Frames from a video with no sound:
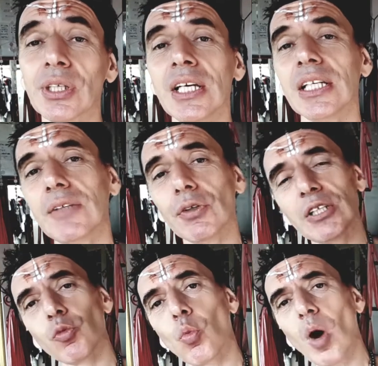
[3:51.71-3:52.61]
even
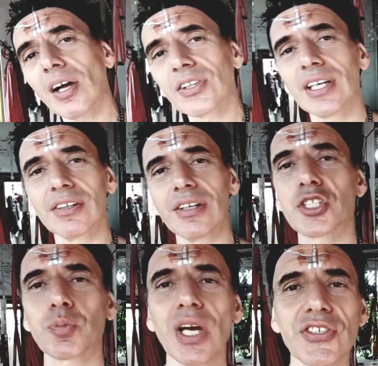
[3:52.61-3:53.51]
if what they are
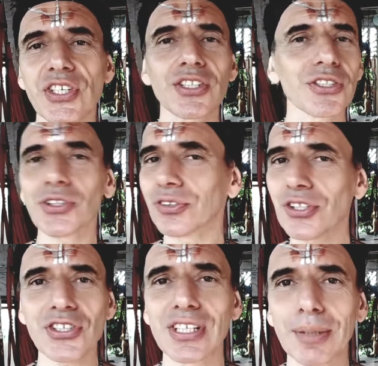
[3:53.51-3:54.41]
expressing is not
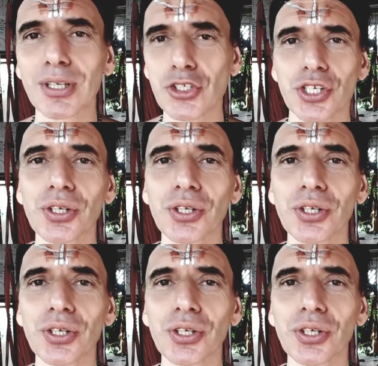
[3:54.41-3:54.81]
necessarily mature.